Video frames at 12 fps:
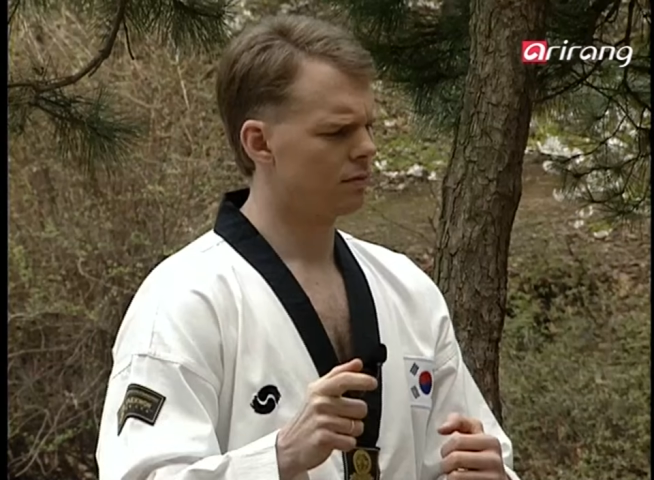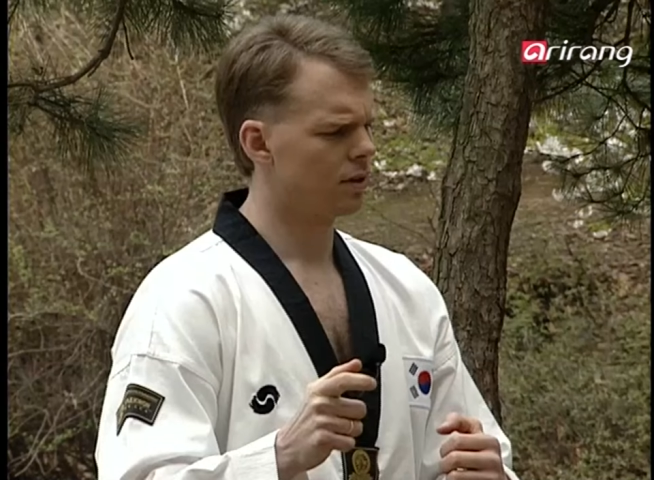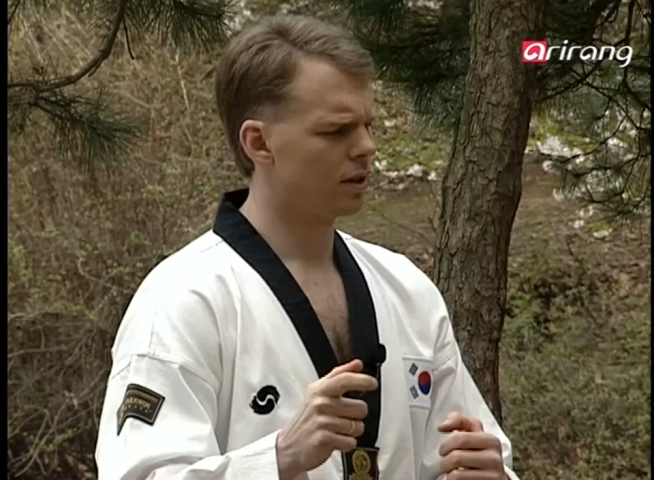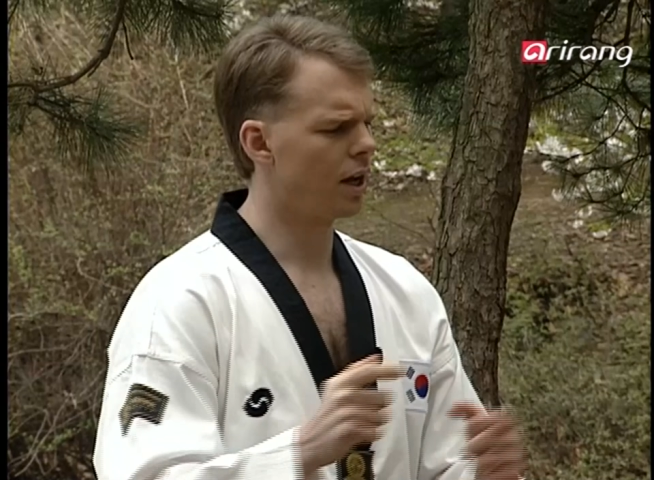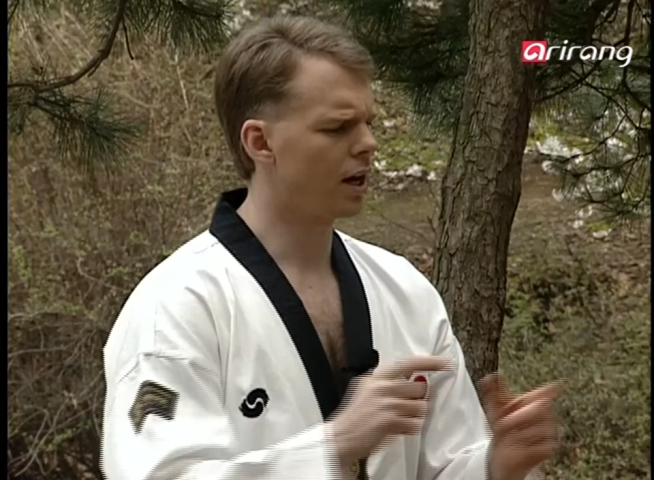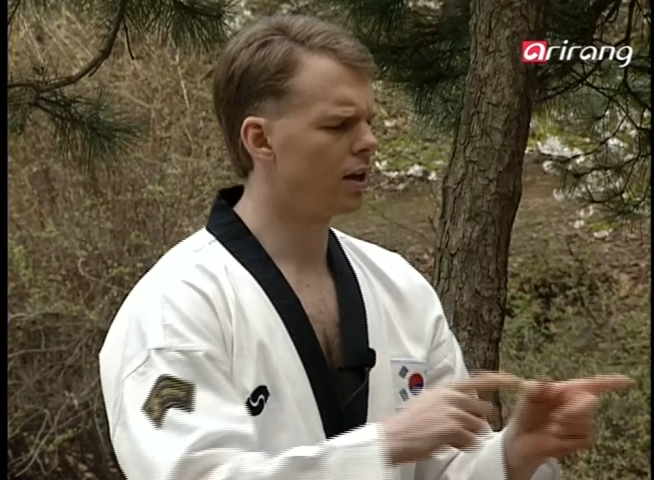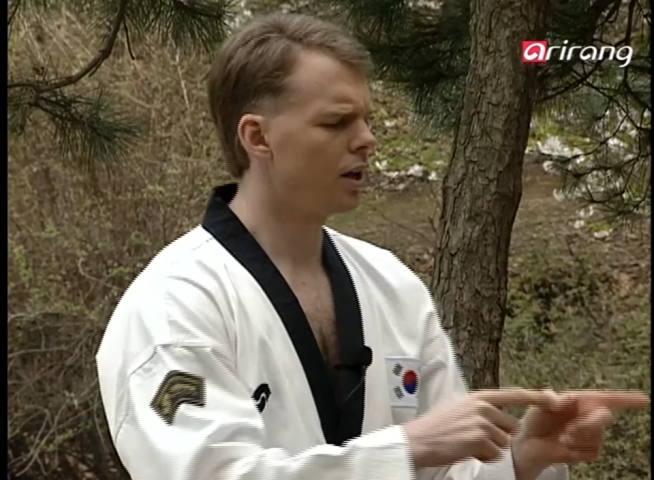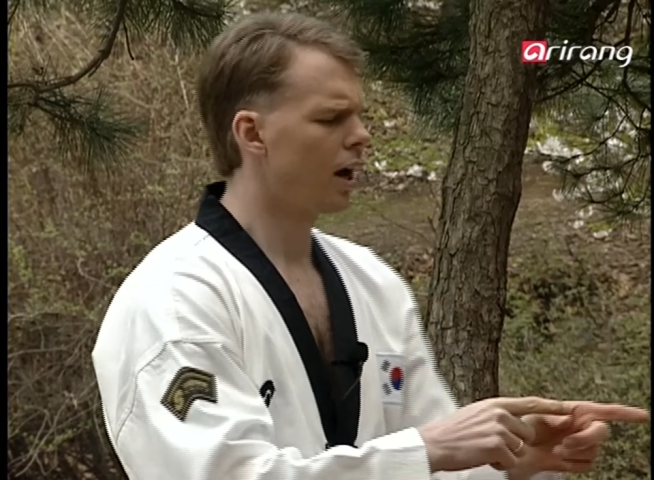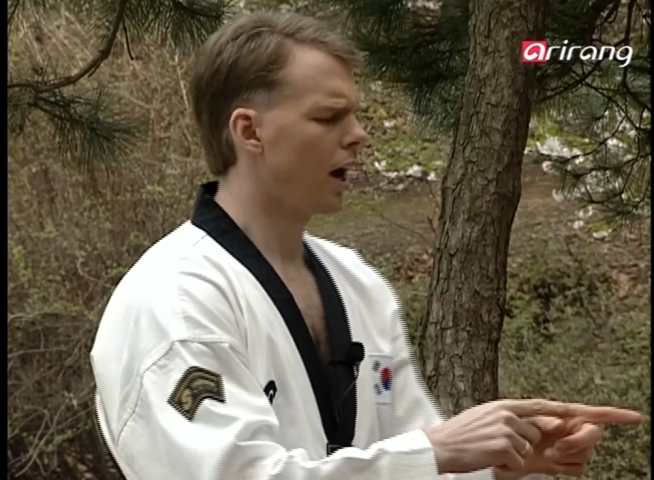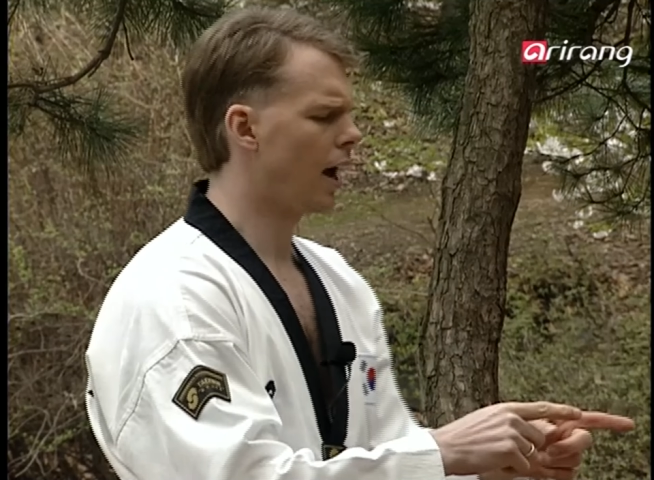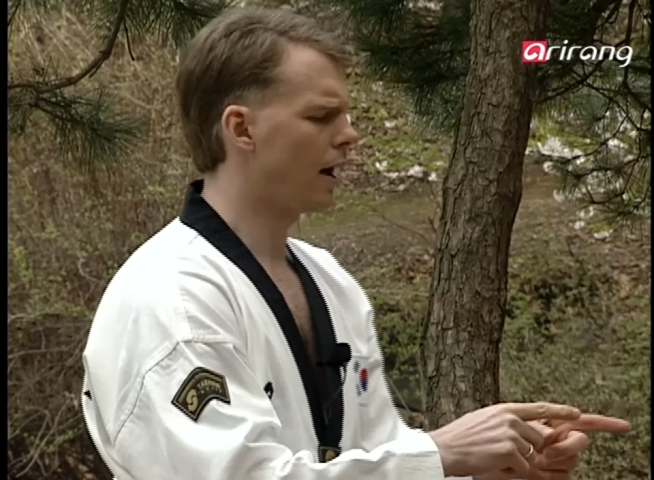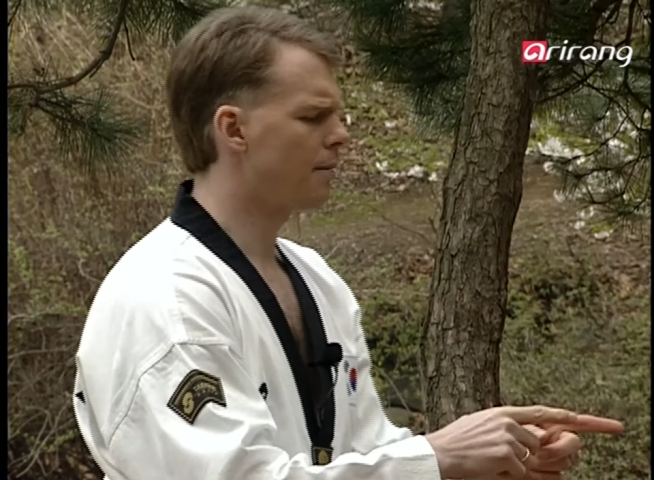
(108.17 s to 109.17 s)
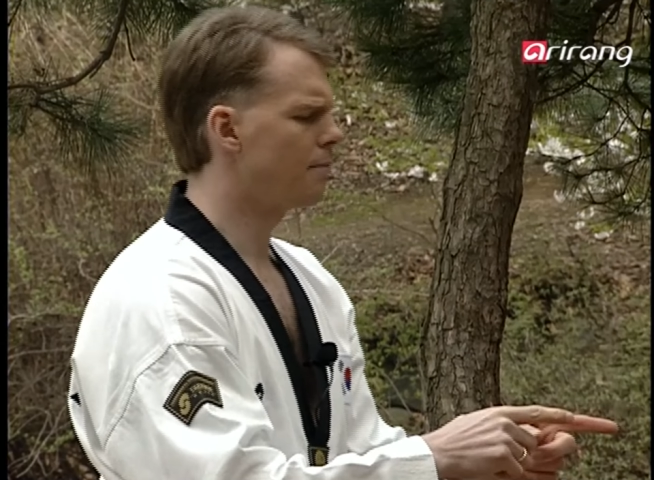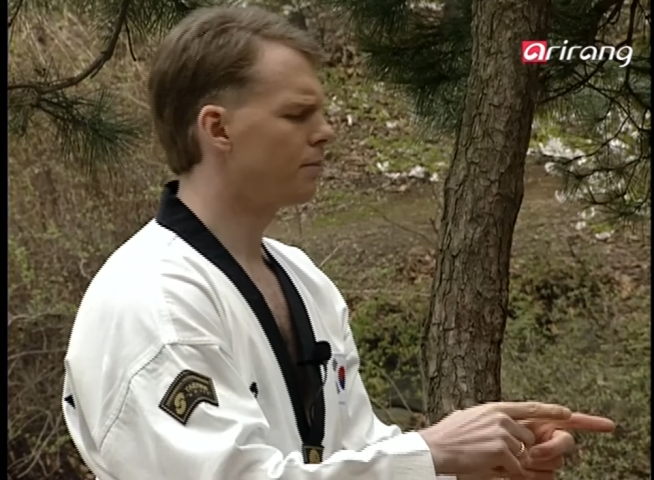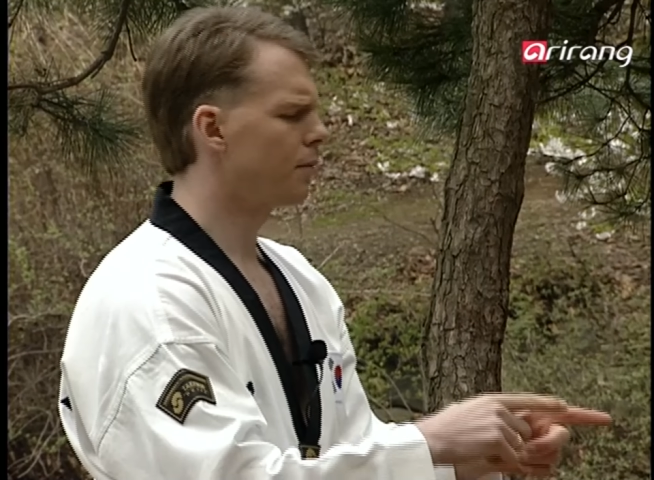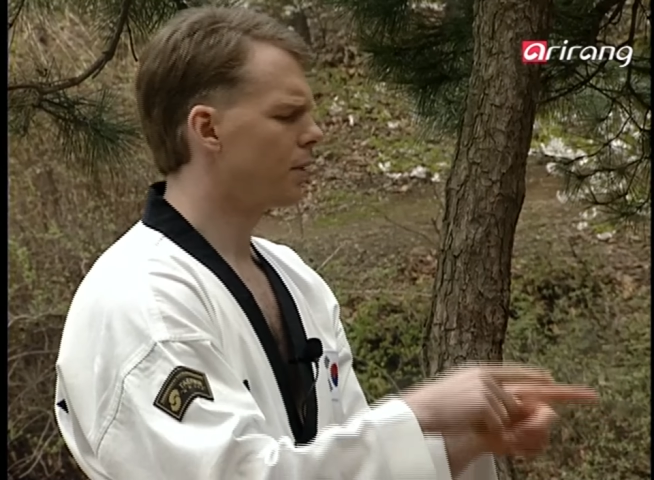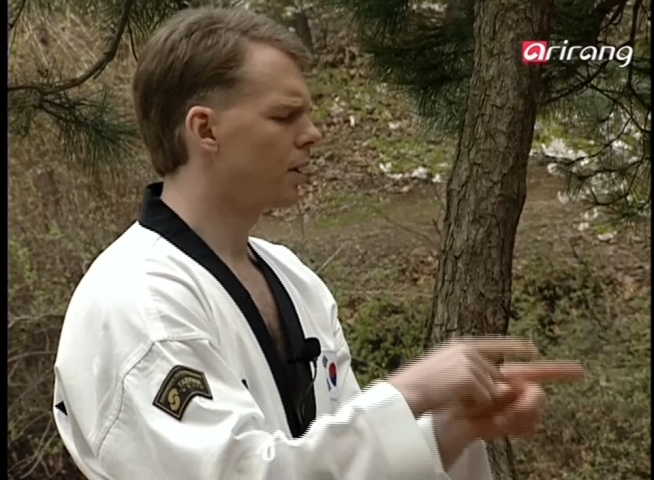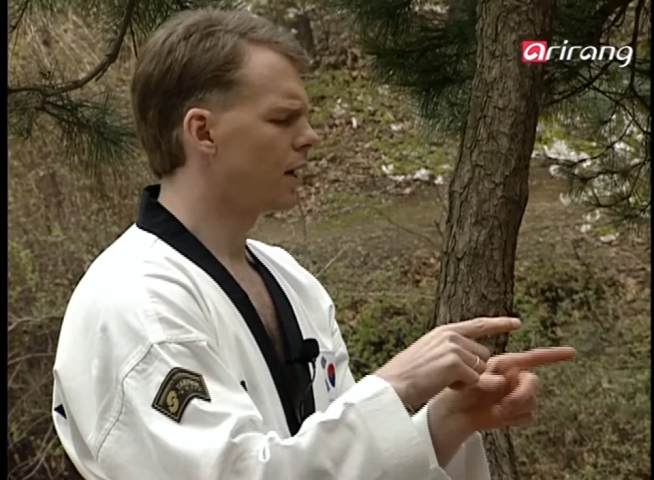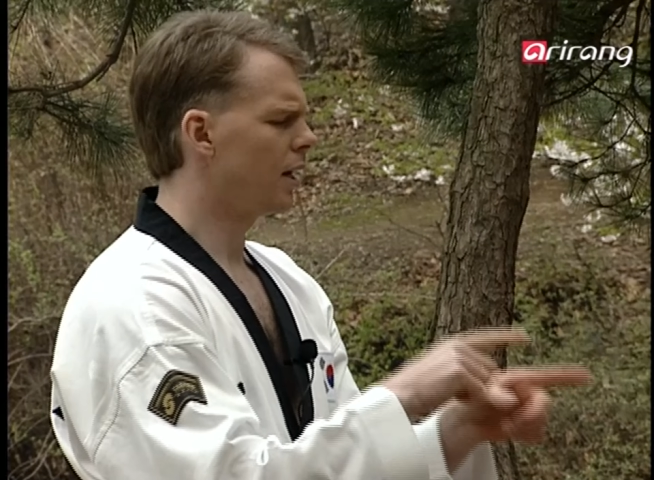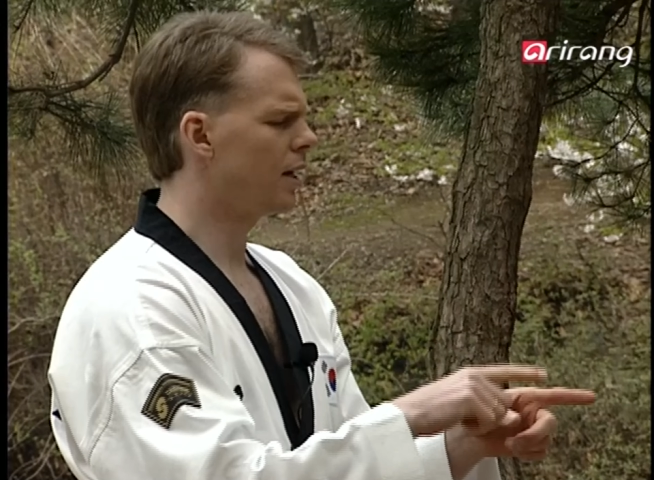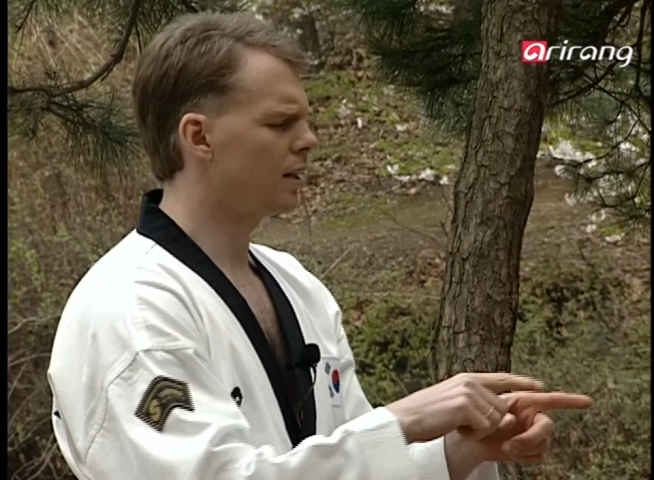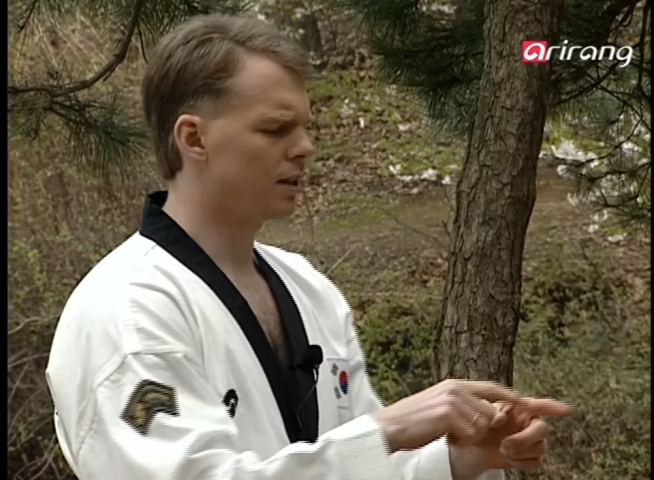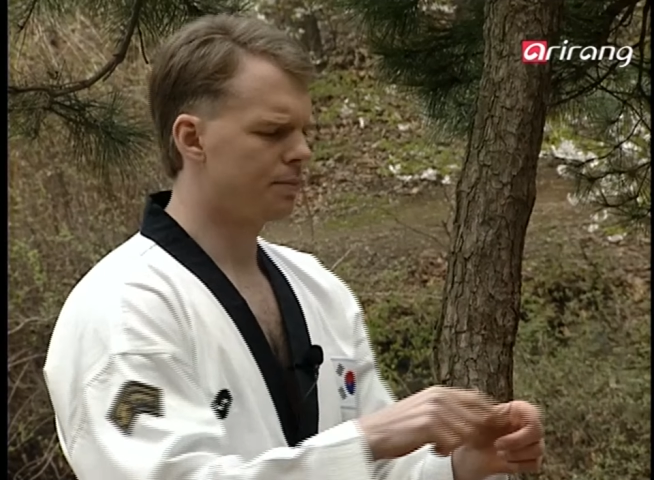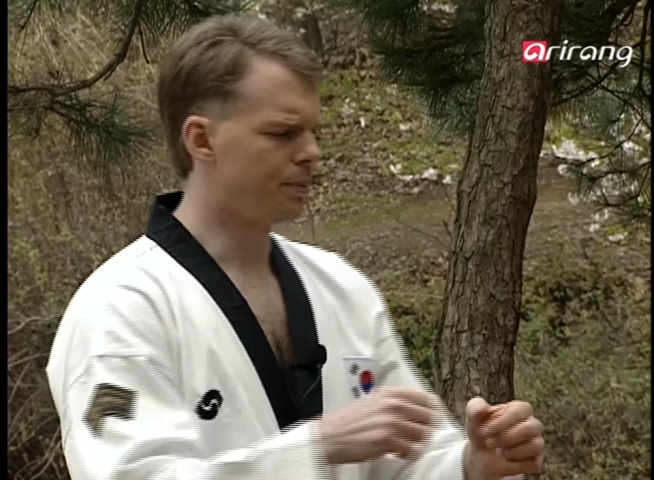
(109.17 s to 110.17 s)
Now,
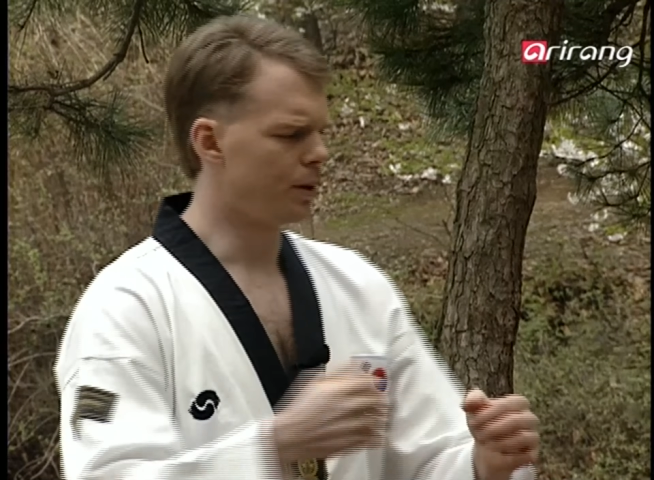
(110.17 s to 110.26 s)
but